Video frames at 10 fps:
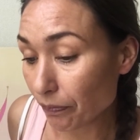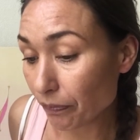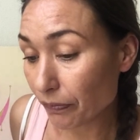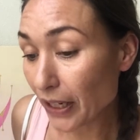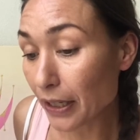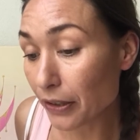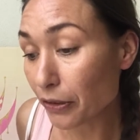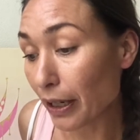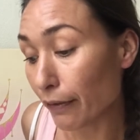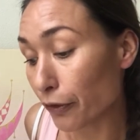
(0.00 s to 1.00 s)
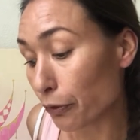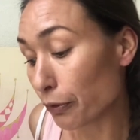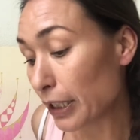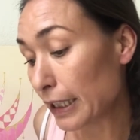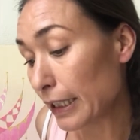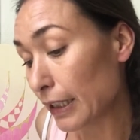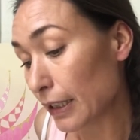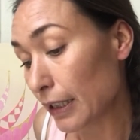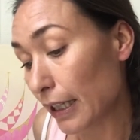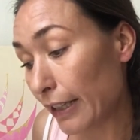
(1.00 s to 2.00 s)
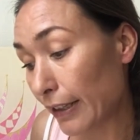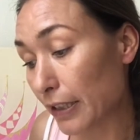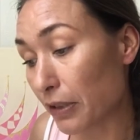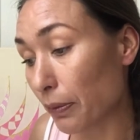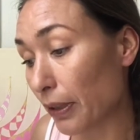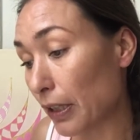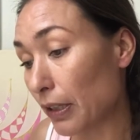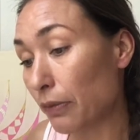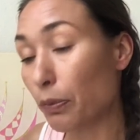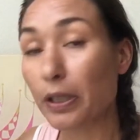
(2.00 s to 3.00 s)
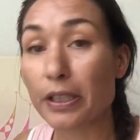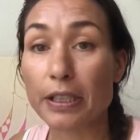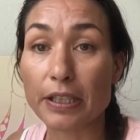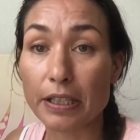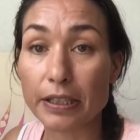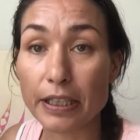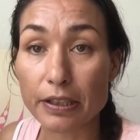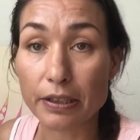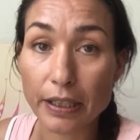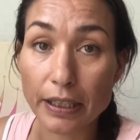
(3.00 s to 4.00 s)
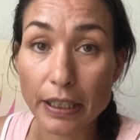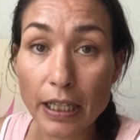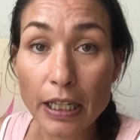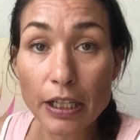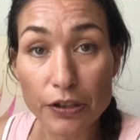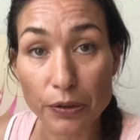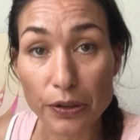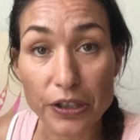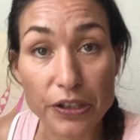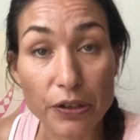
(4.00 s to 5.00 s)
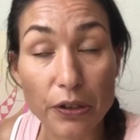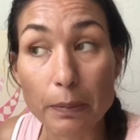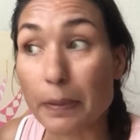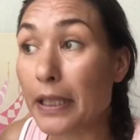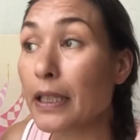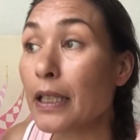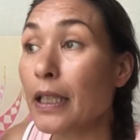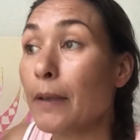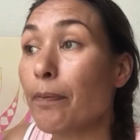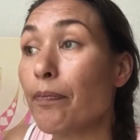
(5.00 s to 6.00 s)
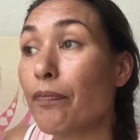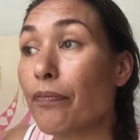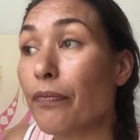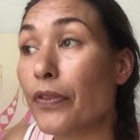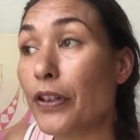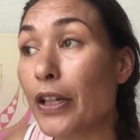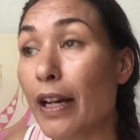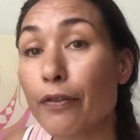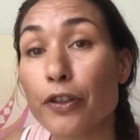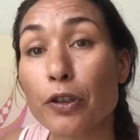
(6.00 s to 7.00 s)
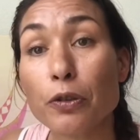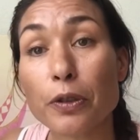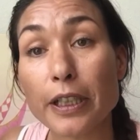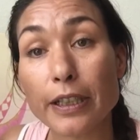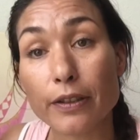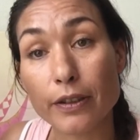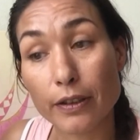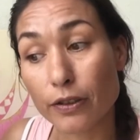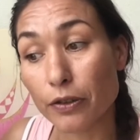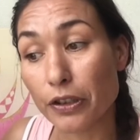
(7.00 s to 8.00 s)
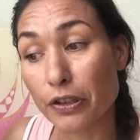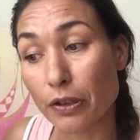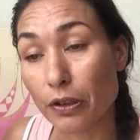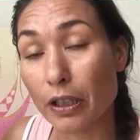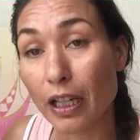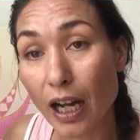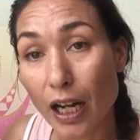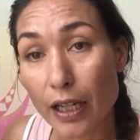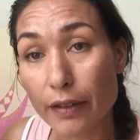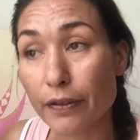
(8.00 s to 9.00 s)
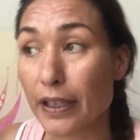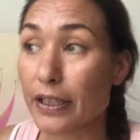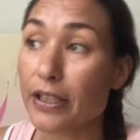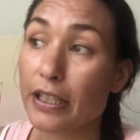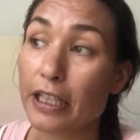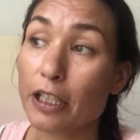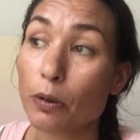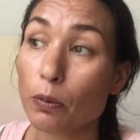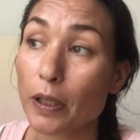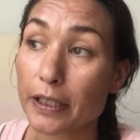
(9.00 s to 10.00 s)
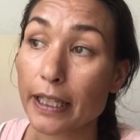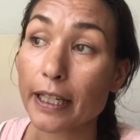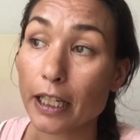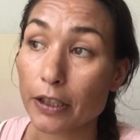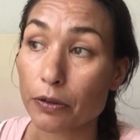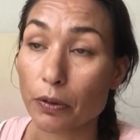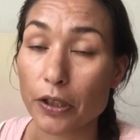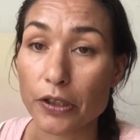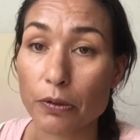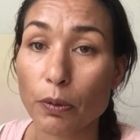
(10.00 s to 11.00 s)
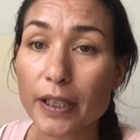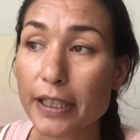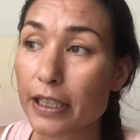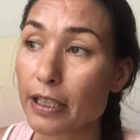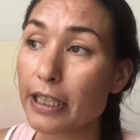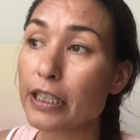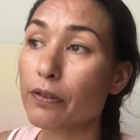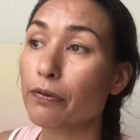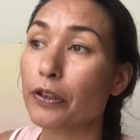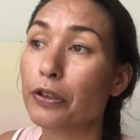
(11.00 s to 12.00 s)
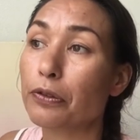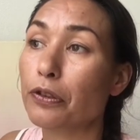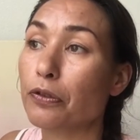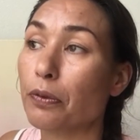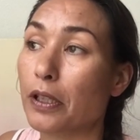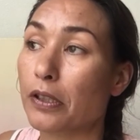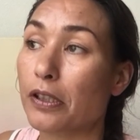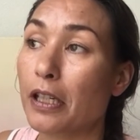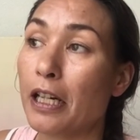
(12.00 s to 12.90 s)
then you have to really, and that's what they said yesterday, Source is telling me, you have to look to your life and see, what can I trust? What is easy for you to trust?